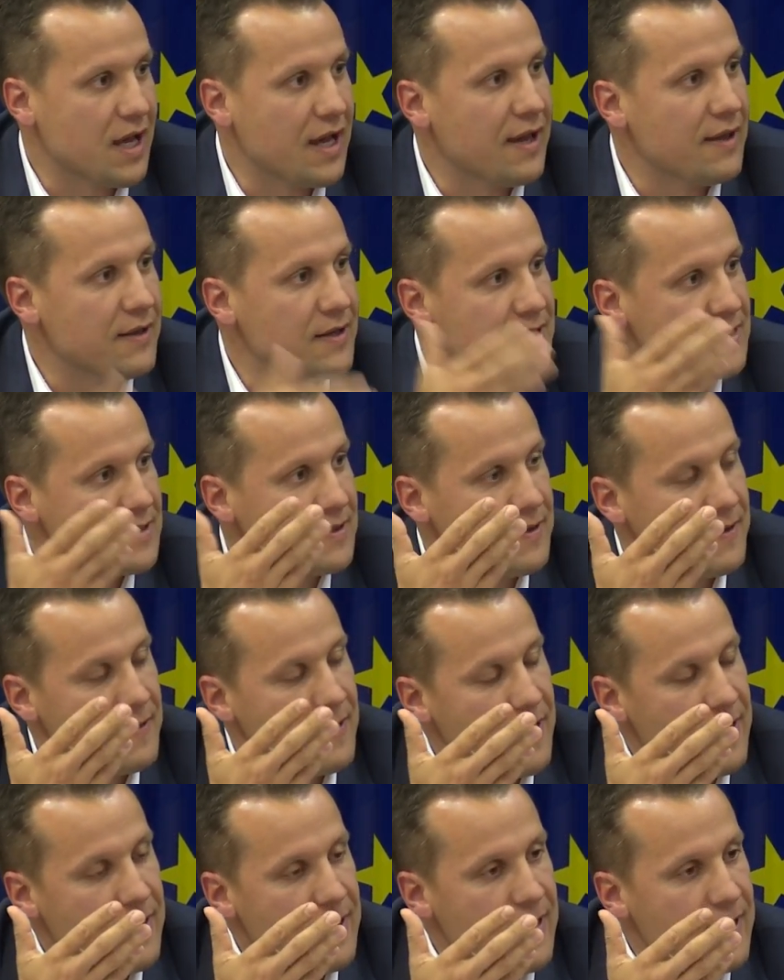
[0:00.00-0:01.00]
And
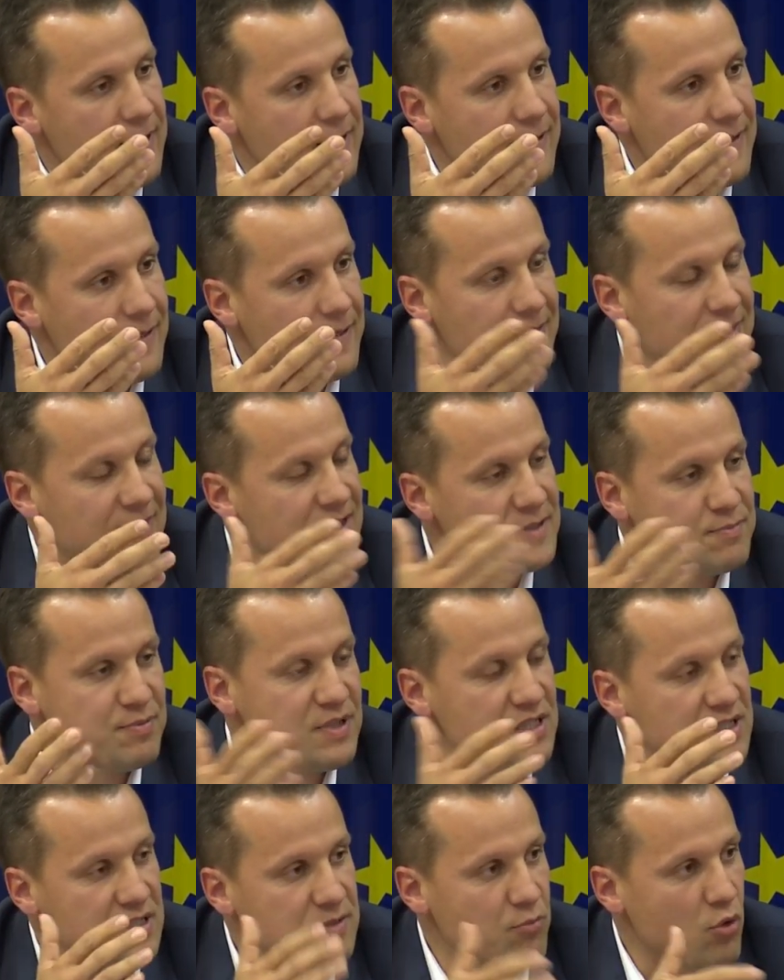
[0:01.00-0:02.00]
This
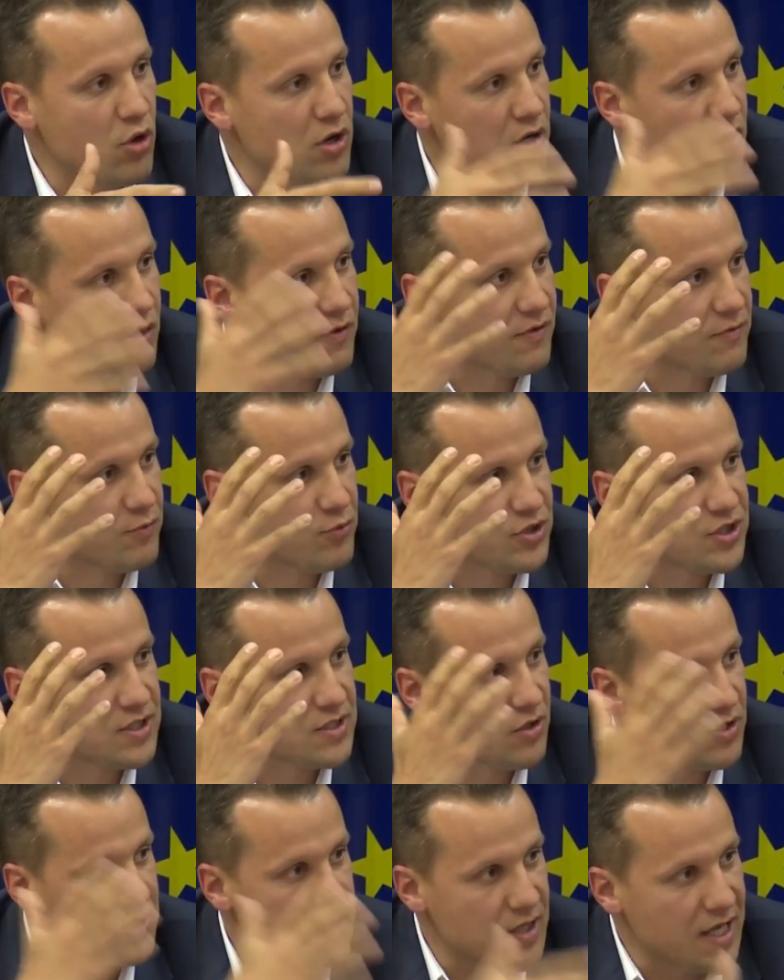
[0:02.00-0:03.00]
business model, which
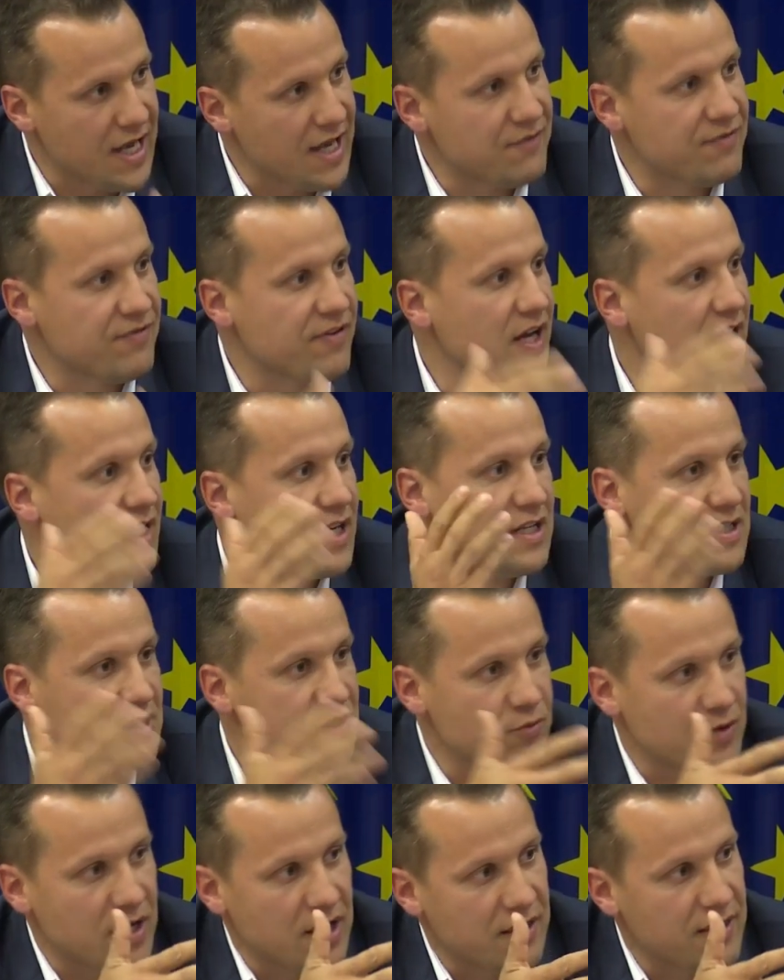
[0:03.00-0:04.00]
is also ad
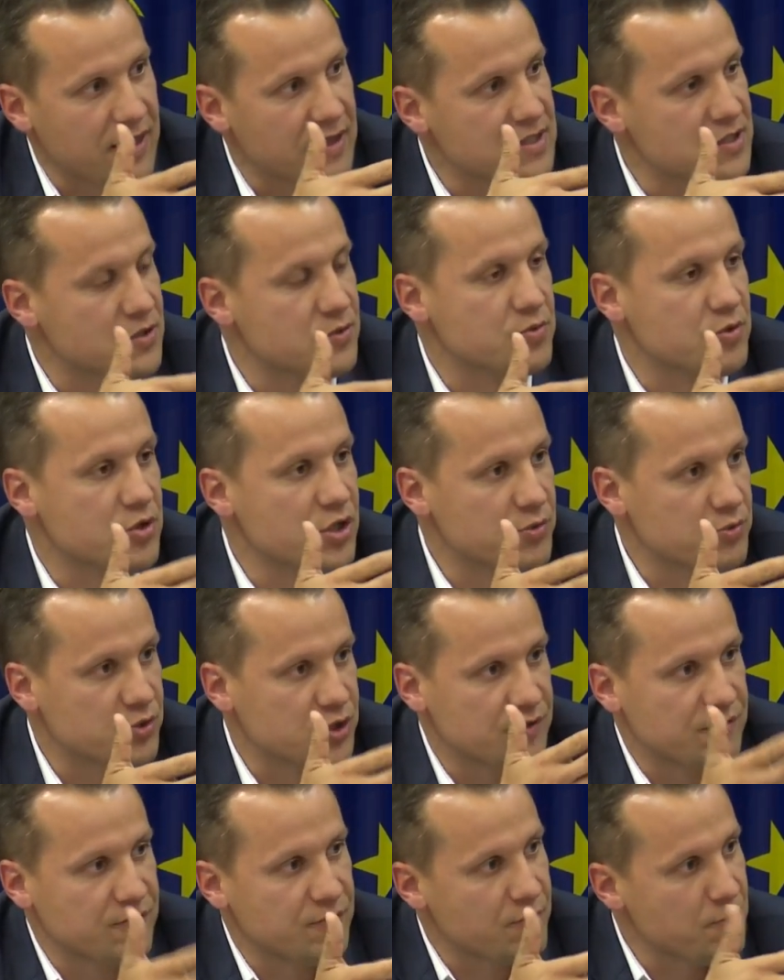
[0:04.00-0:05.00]
finance rather than
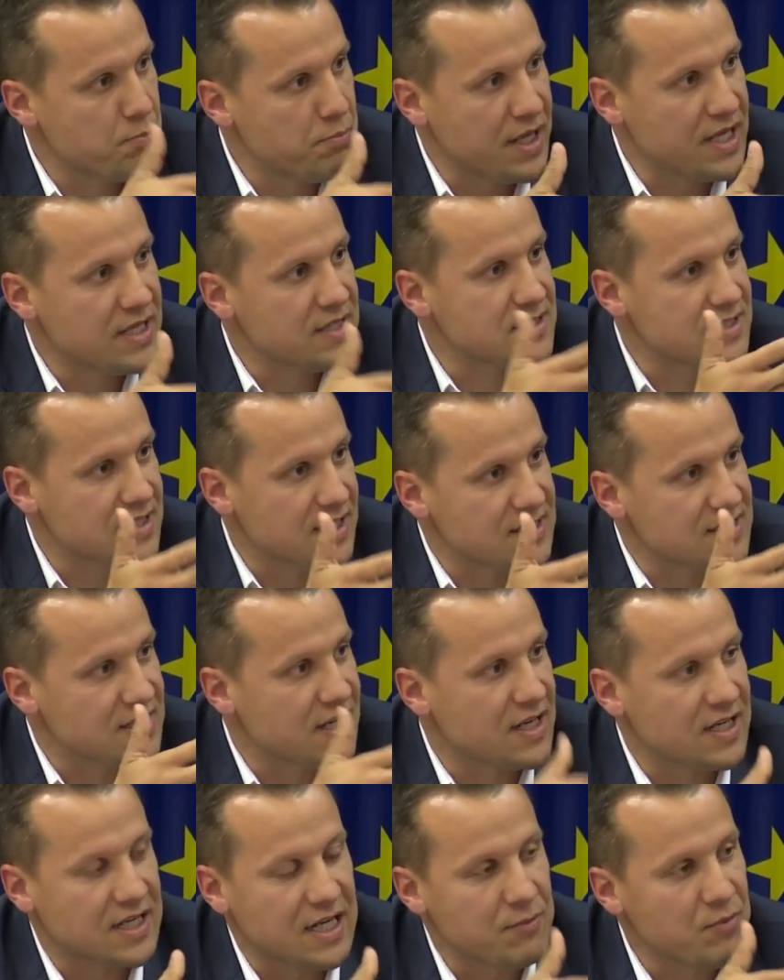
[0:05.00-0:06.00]
subscription based as
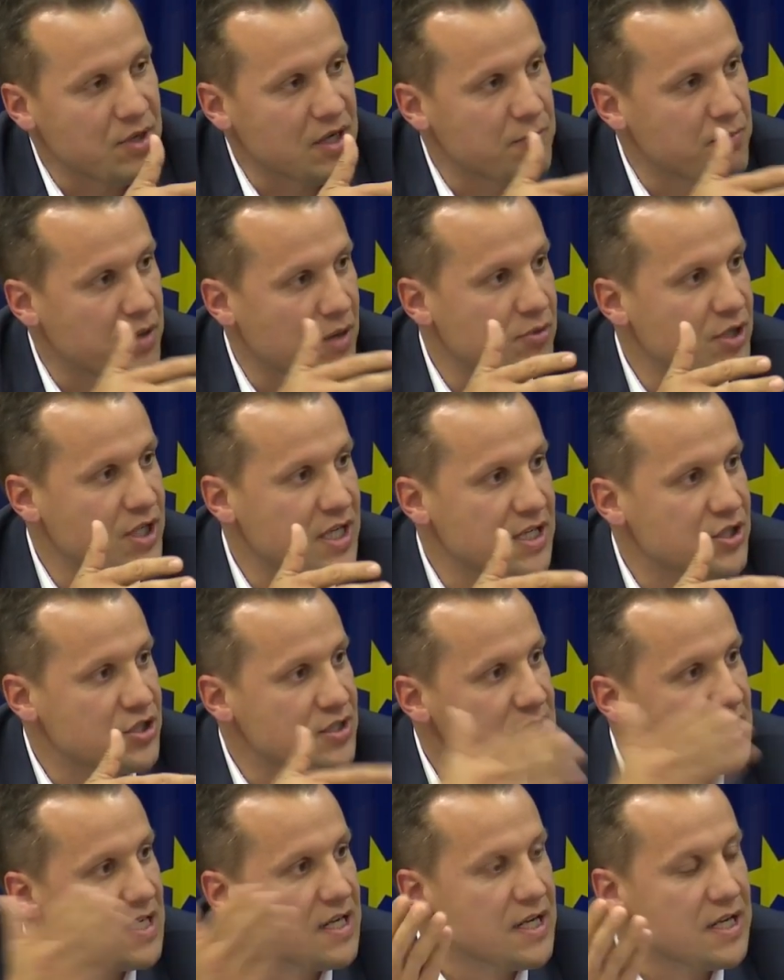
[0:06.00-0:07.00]
academic
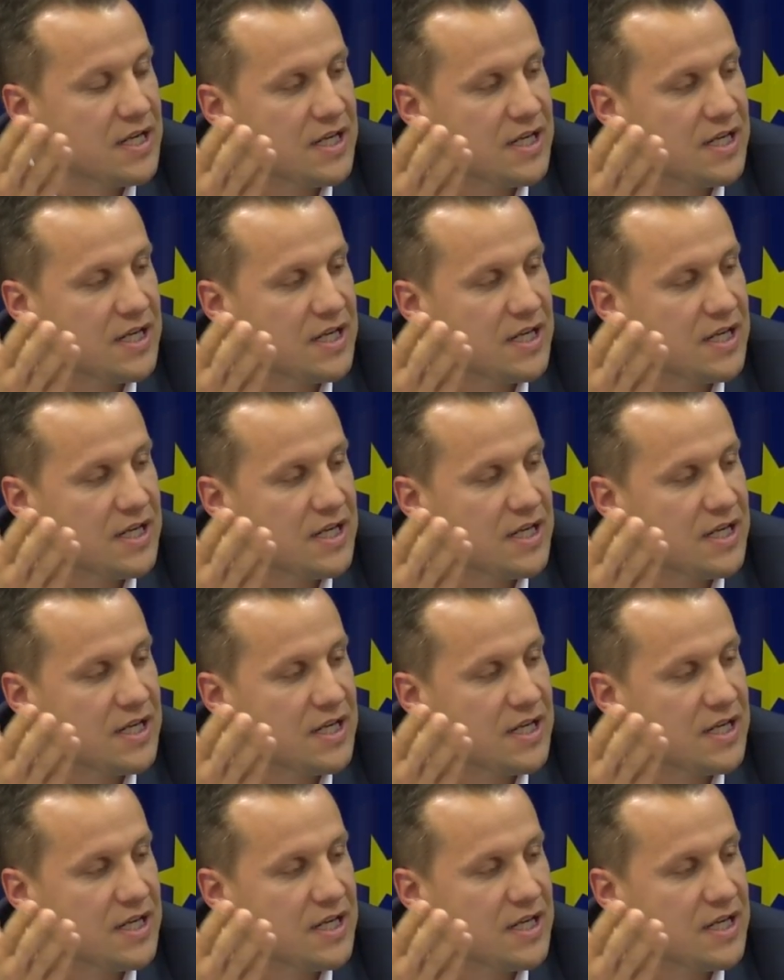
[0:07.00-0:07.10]
publications,